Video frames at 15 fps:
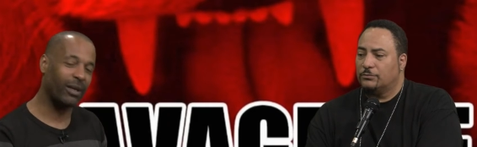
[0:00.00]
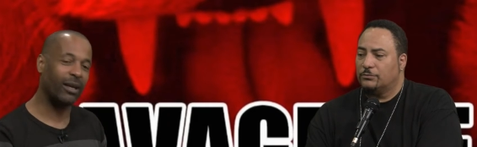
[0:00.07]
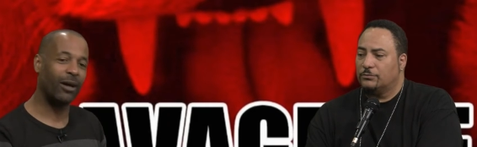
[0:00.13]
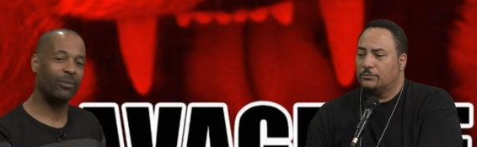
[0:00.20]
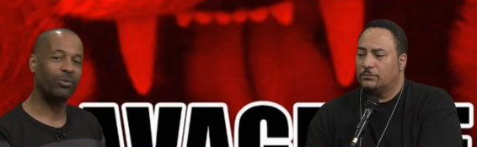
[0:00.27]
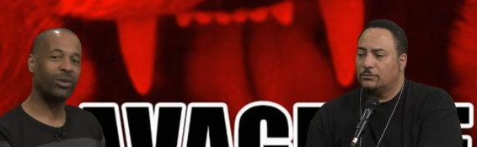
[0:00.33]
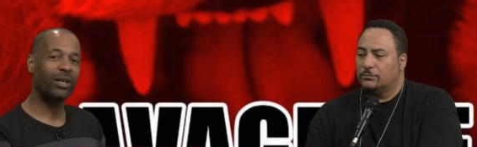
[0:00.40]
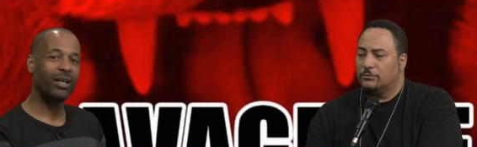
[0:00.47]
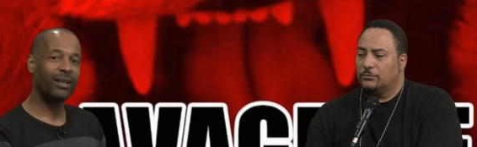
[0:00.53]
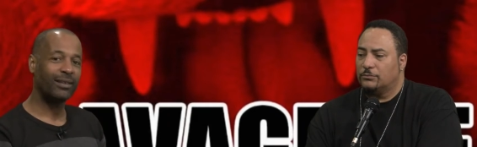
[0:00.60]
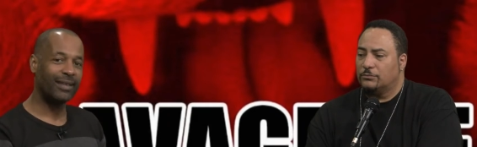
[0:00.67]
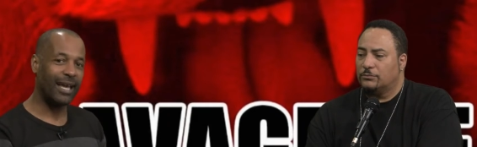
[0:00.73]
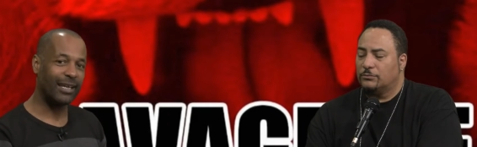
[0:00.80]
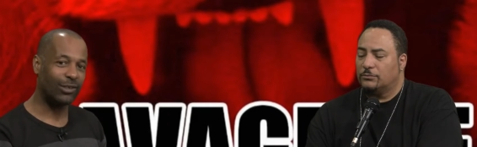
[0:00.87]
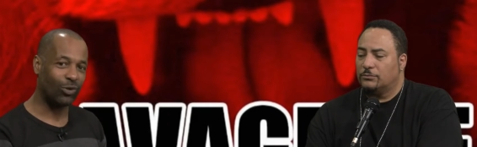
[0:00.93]
Speaker 1: up
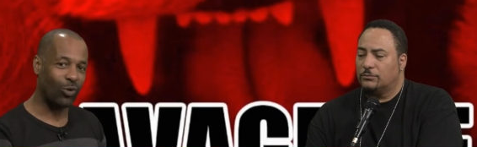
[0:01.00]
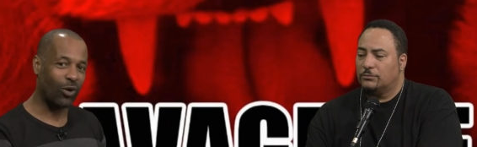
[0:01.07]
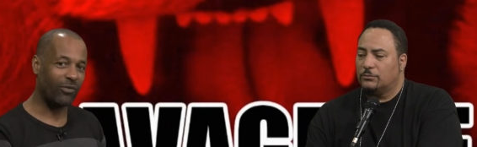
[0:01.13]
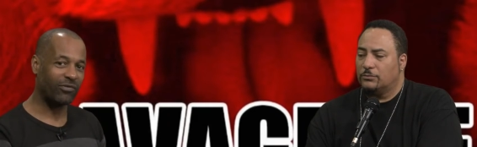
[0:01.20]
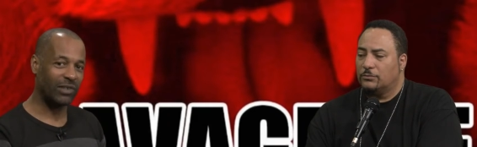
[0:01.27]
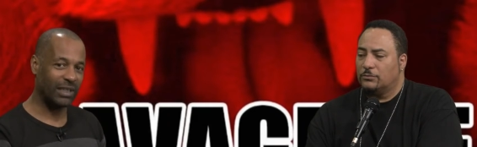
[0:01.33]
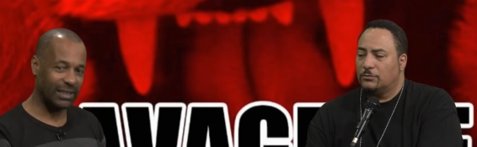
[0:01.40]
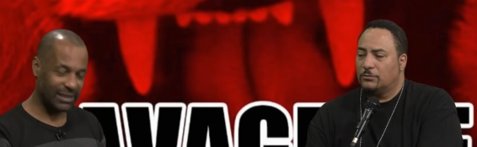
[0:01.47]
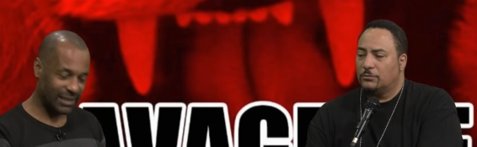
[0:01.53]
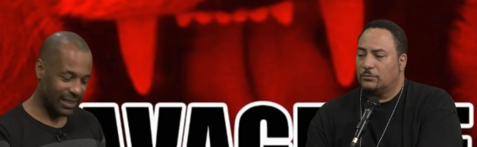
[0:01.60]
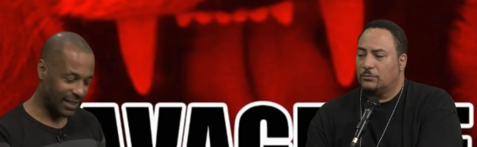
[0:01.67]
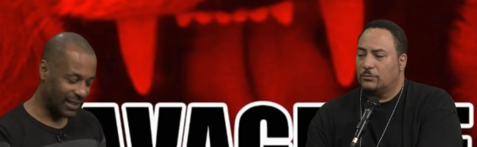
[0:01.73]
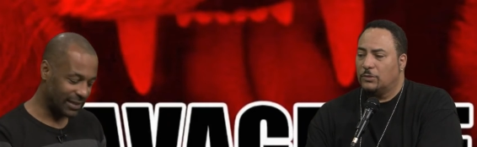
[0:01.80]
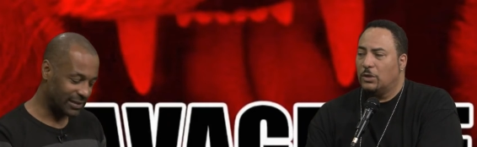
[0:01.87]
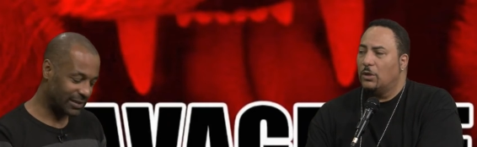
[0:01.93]
that door for these
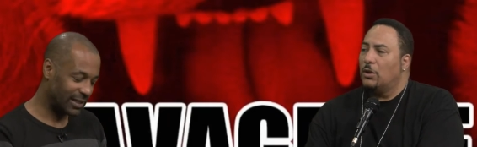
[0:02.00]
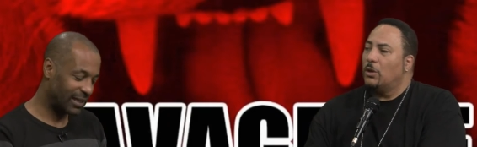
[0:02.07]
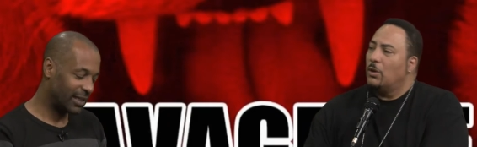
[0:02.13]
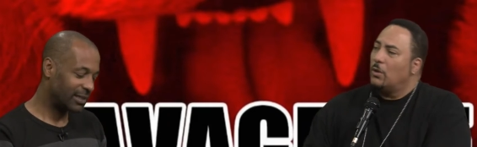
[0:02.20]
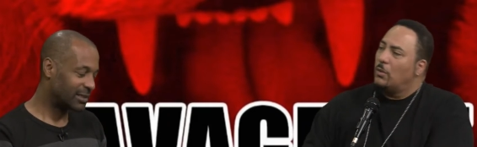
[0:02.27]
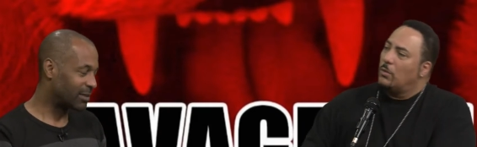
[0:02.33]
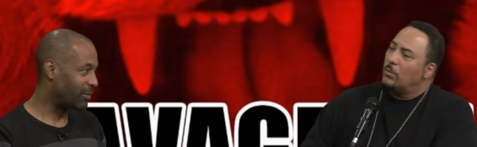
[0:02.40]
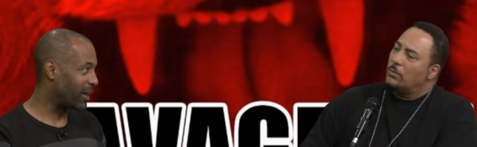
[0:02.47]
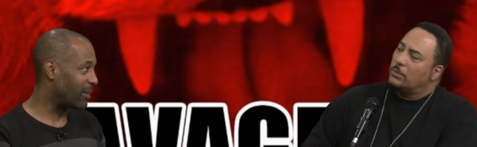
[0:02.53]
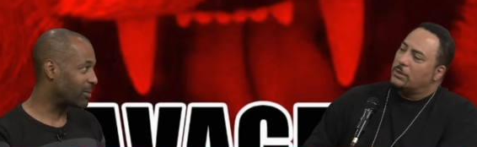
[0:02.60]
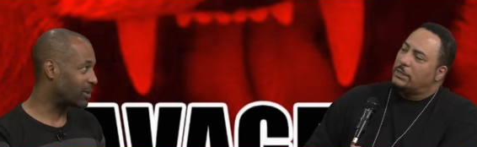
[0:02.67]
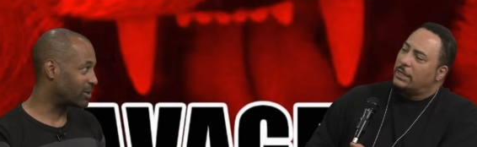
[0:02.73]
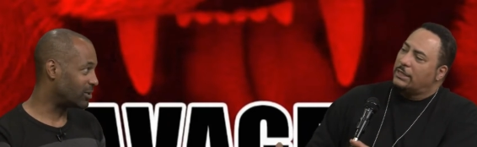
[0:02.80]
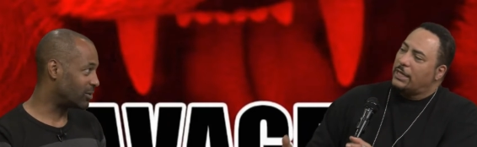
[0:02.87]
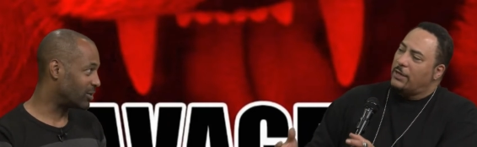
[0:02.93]
kids to be able to
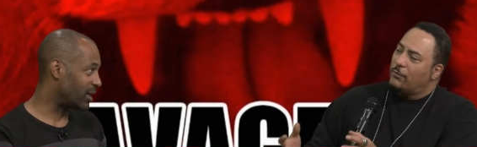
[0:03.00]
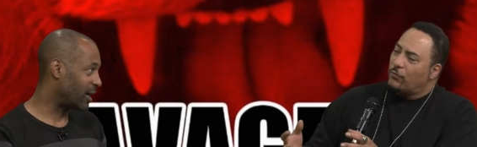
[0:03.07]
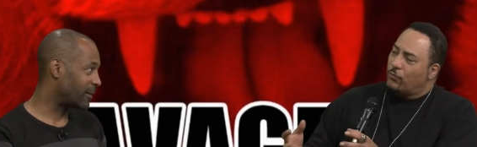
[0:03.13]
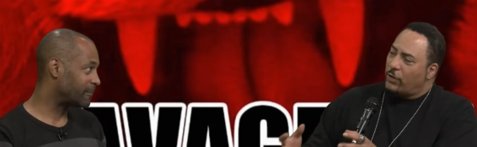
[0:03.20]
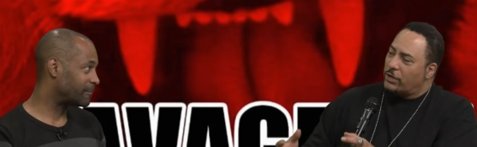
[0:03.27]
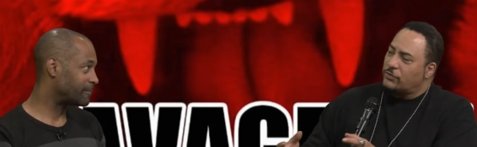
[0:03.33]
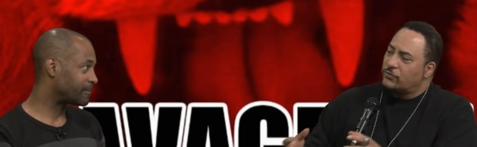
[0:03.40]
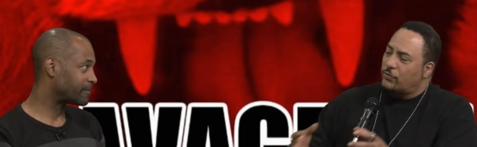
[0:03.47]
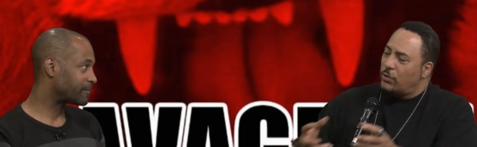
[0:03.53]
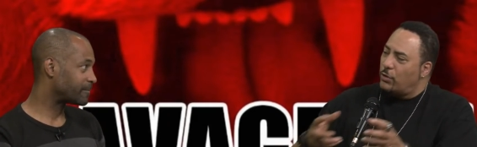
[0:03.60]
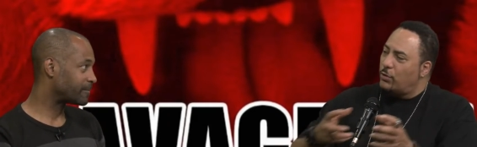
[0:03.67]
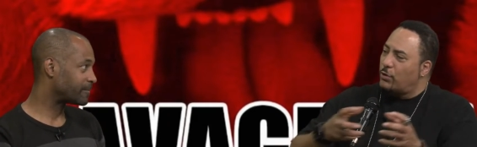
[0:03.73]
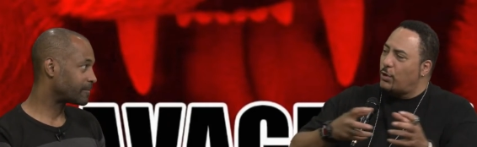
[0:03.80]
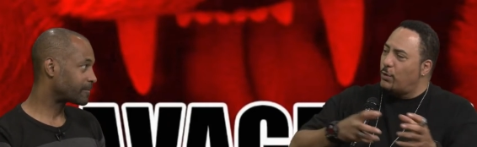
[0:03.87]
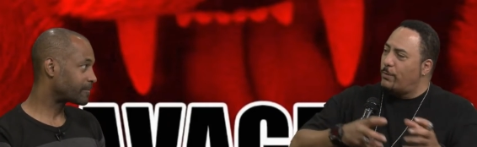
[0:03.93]
Can do they
Speaker 2: retro
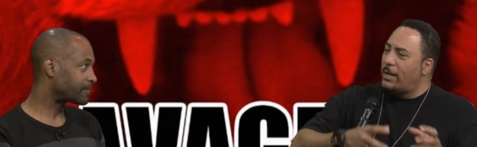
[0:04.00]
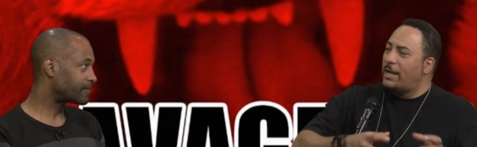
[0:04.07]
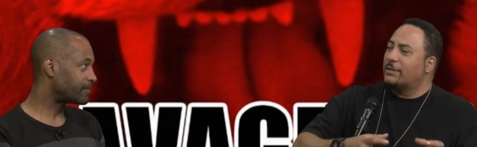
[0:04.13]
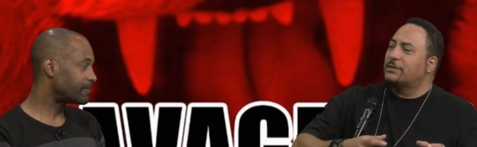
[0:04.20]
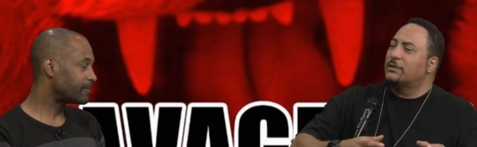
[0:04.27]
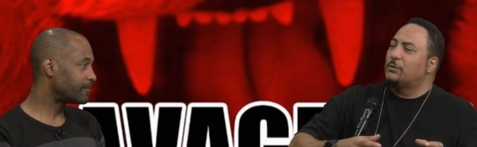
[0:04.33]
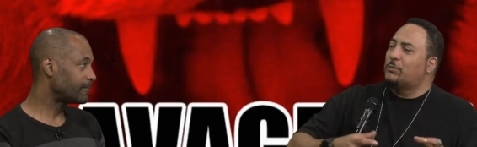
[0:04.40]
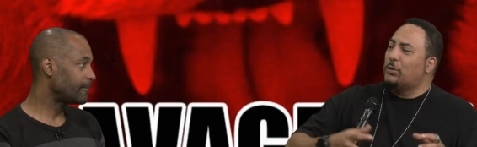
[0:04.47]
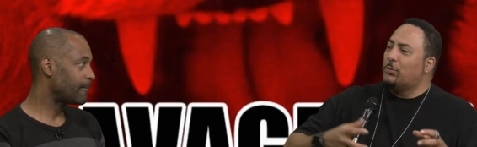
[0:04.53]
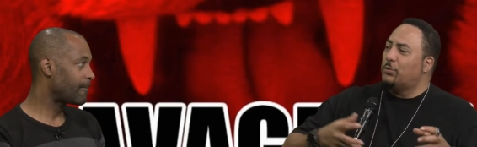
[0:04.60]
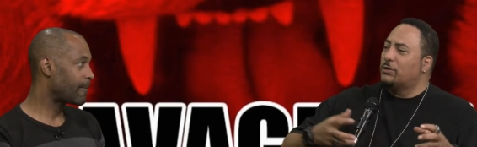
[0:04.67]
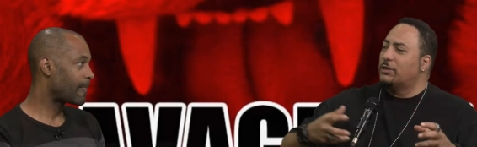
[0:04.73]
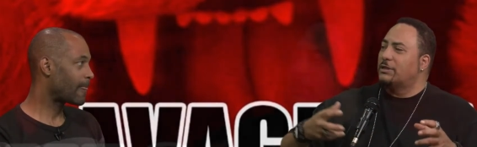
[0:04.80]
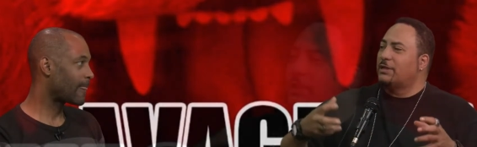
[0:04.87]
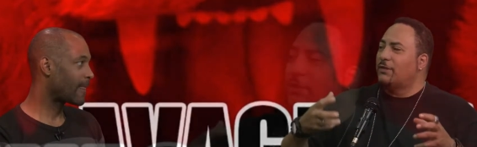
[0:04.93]
go back to the people
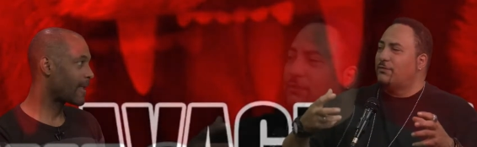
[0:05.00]
that they